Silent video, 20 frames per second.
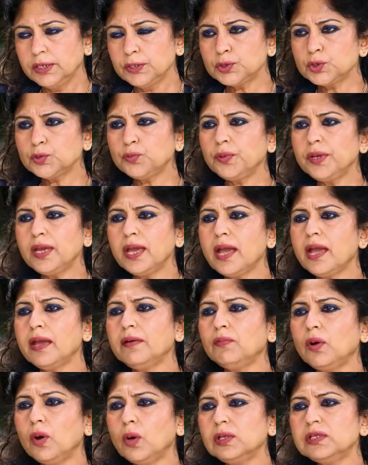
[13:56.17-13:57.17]
So we
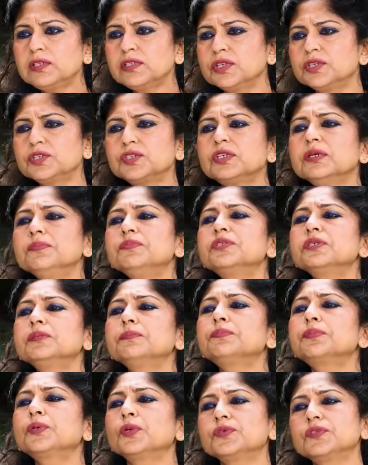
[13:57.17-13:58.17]
have all systems
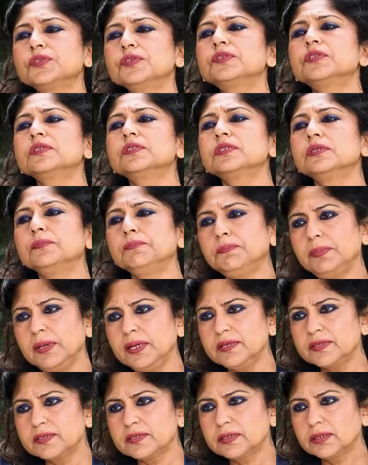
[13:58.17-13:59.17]
and processes in
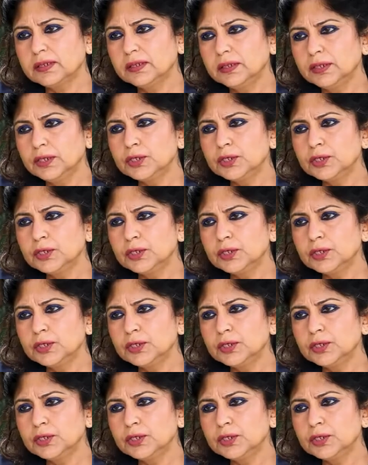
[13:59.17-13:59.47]
place.